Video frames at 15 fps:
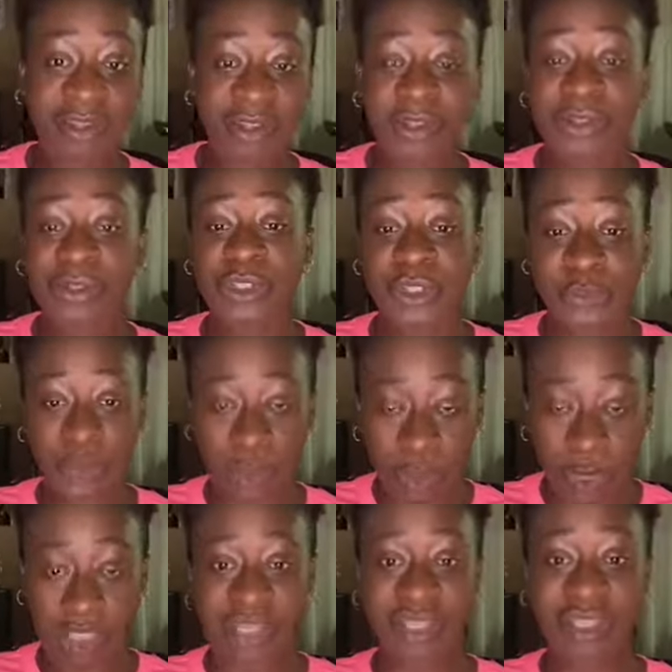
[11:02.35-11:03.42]
You're just
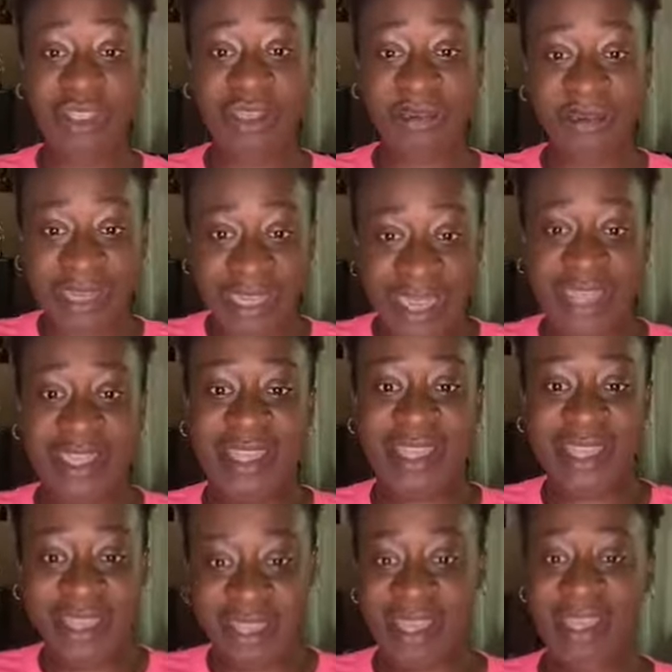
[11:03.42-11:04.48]
watching
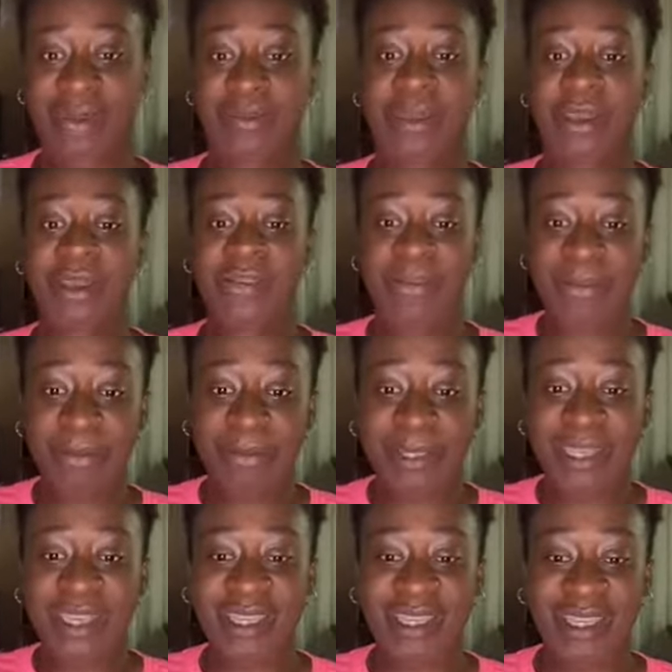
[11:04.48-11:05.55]
organic game from
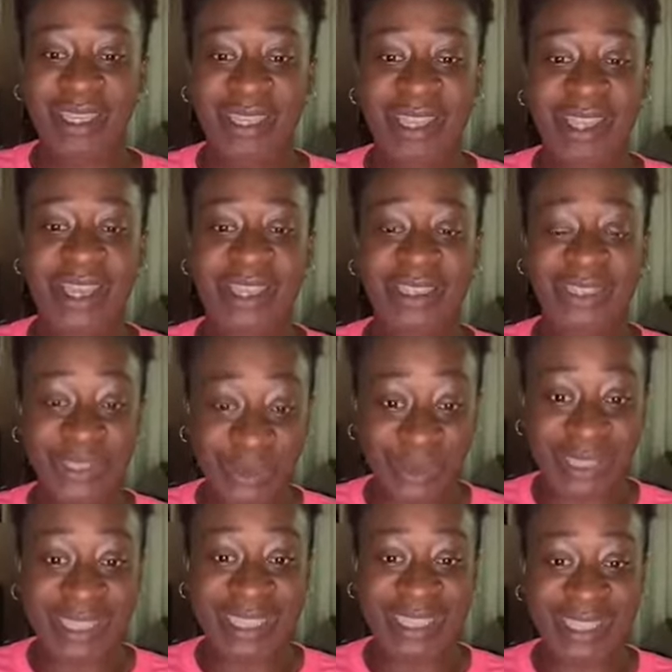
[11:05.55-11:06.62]
beginning to
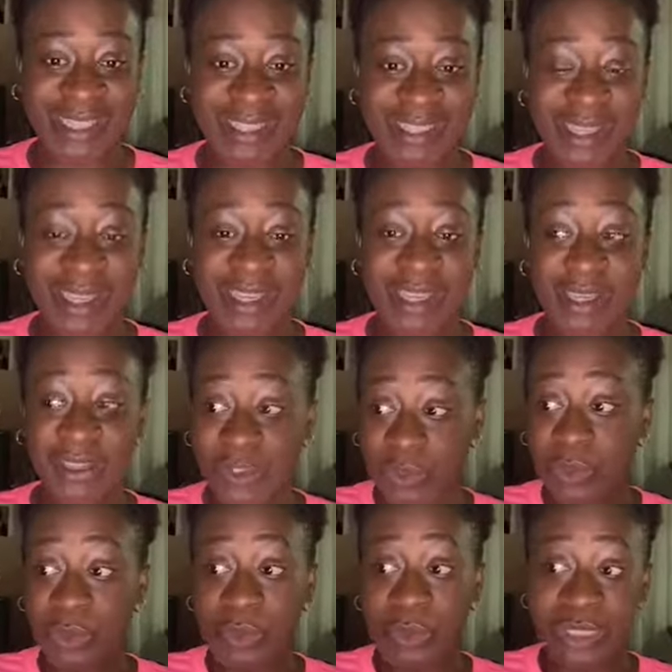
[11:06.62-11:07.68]
the end
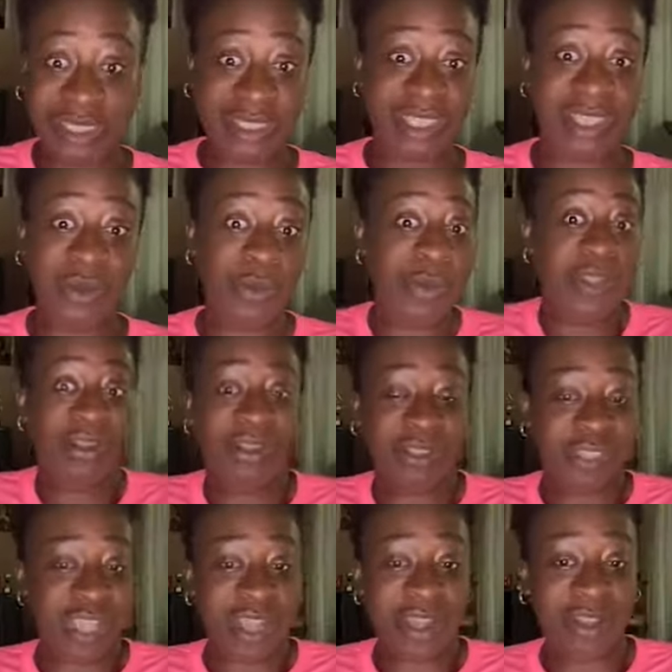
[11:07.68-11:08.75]
to see when your
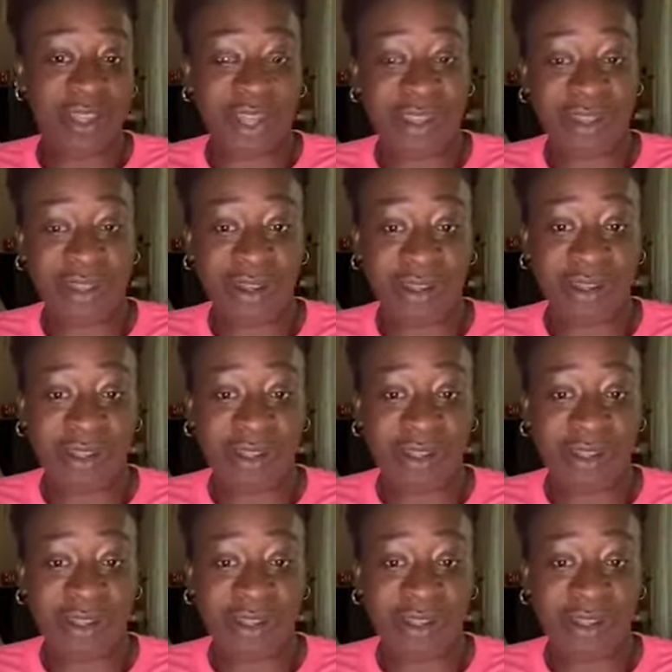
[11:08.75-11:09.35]
child gets called